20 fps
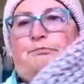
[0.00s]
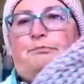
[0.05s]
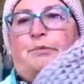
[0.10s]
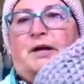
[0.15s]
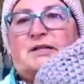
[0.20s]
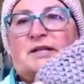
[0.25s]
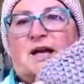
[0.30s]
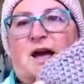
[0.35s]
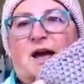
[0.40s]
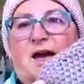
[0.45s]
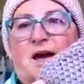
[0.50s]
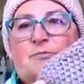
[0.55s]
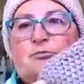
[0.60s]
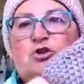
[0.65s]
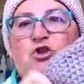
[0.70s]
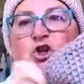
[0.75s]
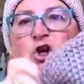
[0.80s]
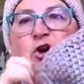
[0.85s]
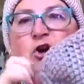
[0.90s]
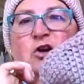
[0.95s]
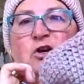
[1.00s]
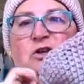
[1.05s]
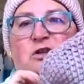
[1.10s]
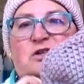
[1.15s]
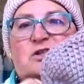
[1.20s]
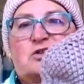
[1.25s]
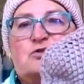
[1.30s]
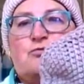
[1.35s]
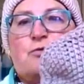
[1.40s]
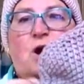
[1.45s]
I am showing
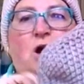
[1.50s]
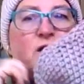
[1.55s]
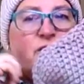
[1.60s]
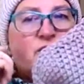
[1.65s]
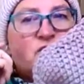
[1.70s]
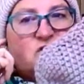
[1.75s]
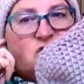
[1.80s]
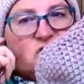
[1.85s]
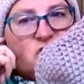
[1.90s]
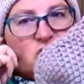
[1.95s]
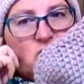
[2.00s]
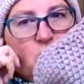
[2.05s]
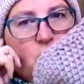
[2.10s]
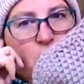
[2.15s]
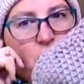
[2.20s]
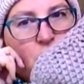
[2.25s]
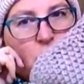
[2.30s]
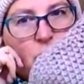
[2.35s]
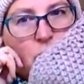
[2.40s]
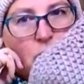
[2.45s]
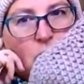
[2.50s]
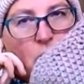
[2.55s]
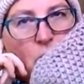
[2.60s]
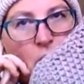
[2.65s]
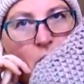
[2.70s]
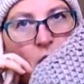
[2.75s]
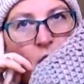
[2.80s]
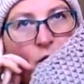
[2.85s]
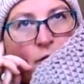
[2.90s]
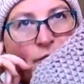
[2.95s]
this rather slow
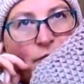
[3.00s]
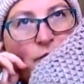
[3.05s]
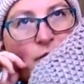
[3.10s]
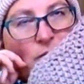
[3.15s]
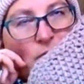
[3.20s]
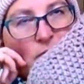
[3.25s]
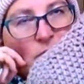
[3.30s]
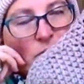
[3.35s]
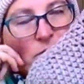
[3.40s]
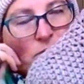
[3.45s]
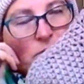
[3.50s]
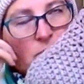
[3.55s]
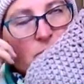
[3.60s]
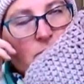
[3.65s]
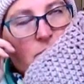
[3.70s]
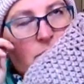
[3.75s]
on the